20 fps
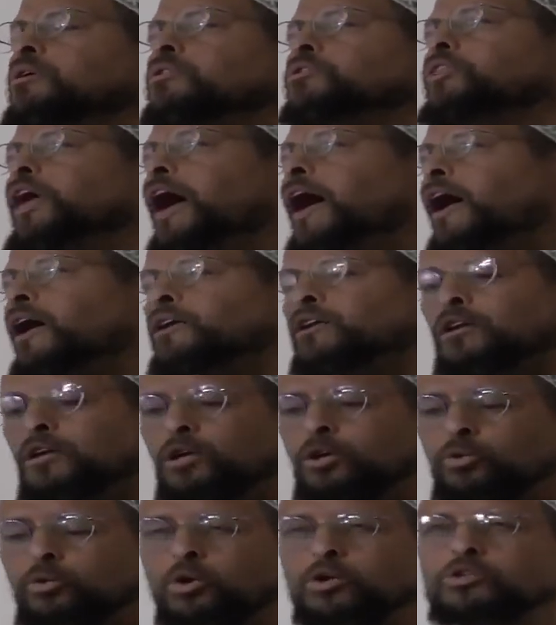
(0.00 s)
that
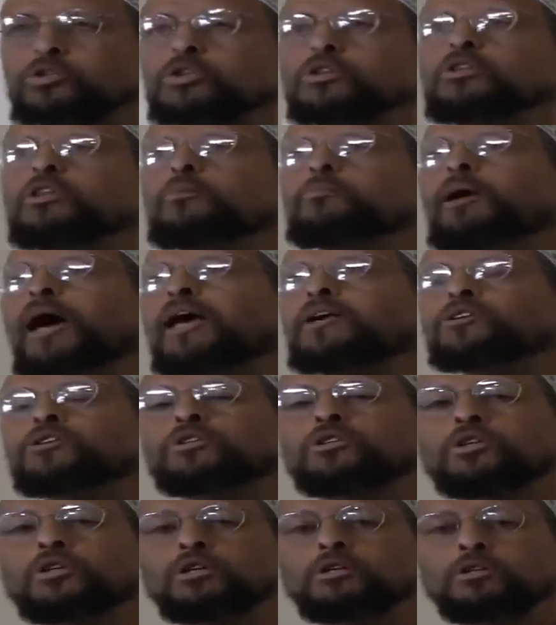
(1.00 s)
he was in the
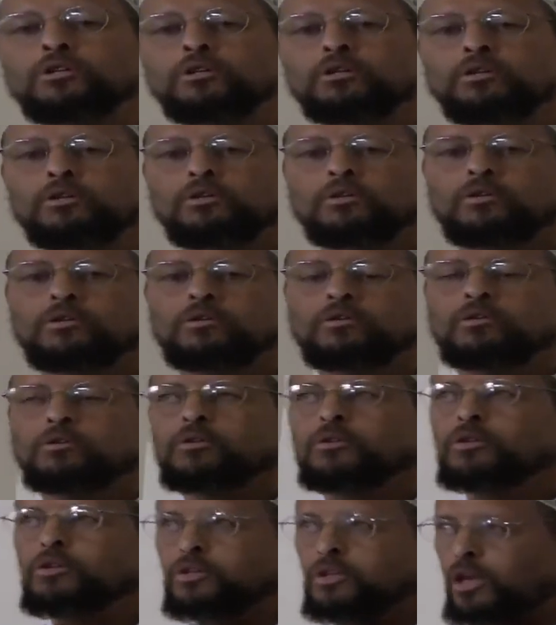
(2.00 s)
masjid
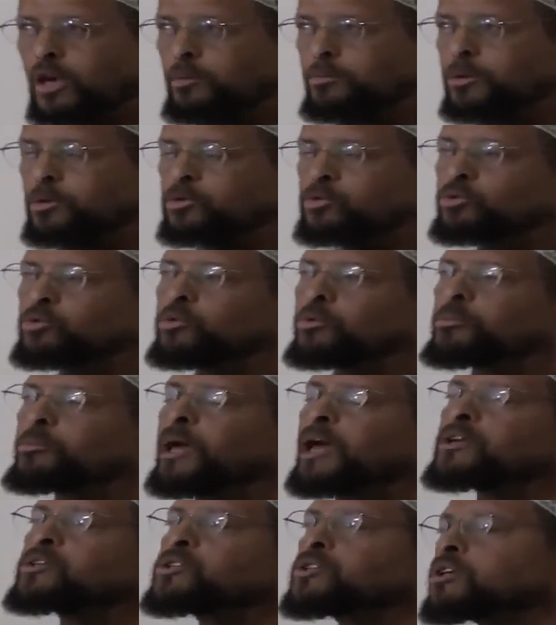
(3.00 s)
he came into the
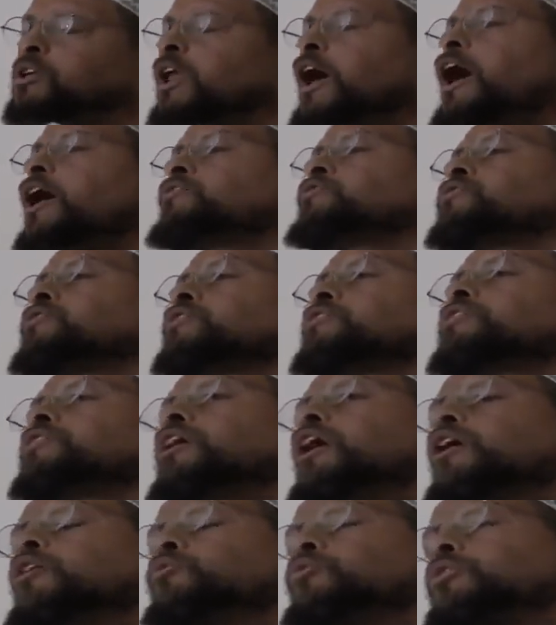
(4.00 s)
masjid after the
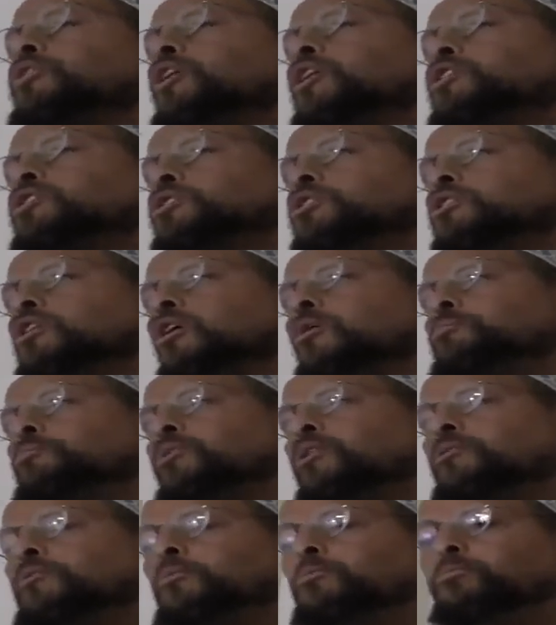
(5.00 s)
congregation had
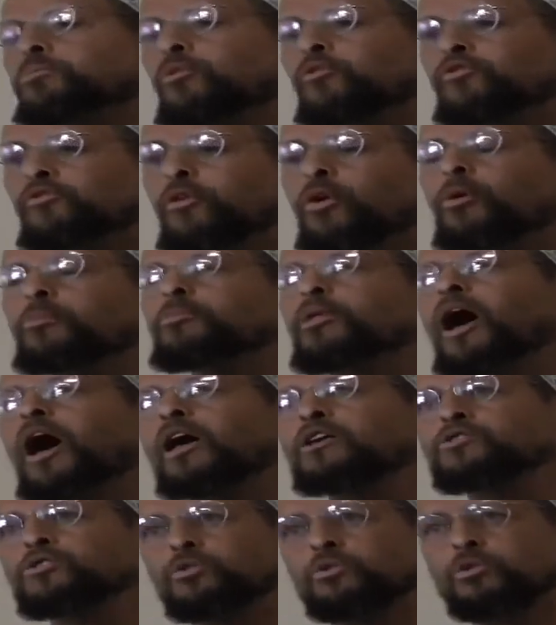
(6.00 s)
pre- performed
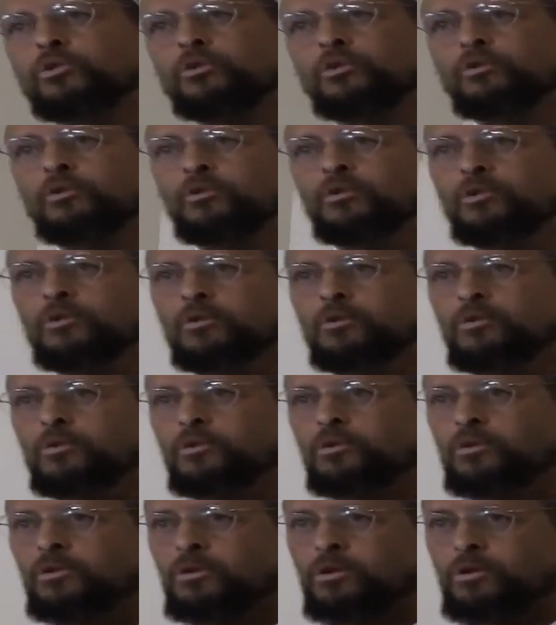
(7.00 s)
asr.
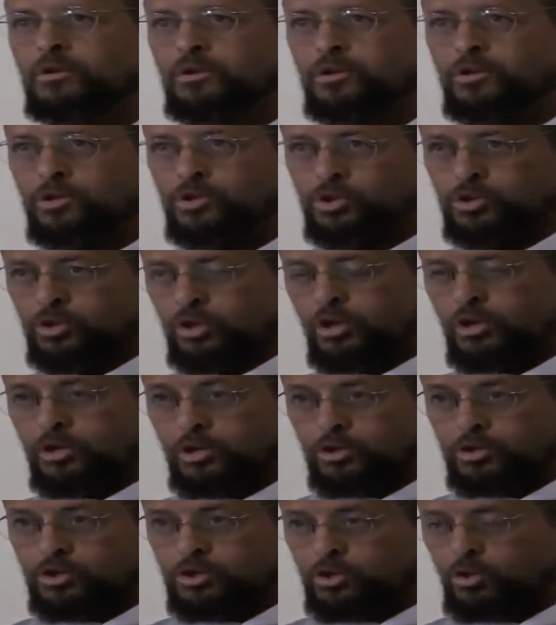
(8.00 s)
In his, in
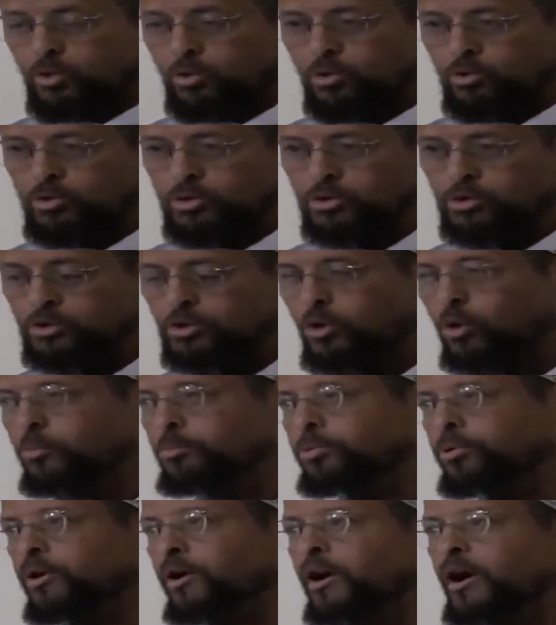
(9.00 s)
his school, there's no
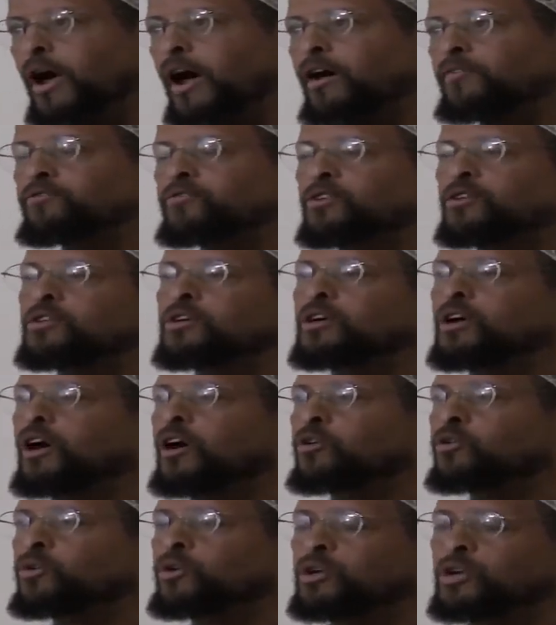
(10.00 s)
prayer after the
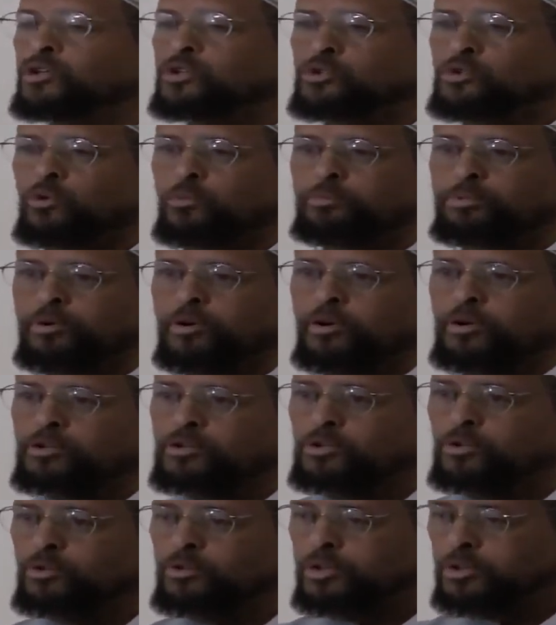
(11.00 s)
congregational prayer
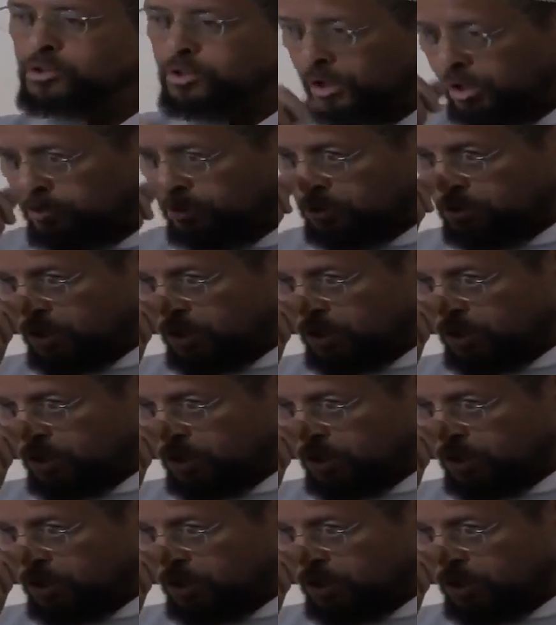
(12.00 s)
until the sun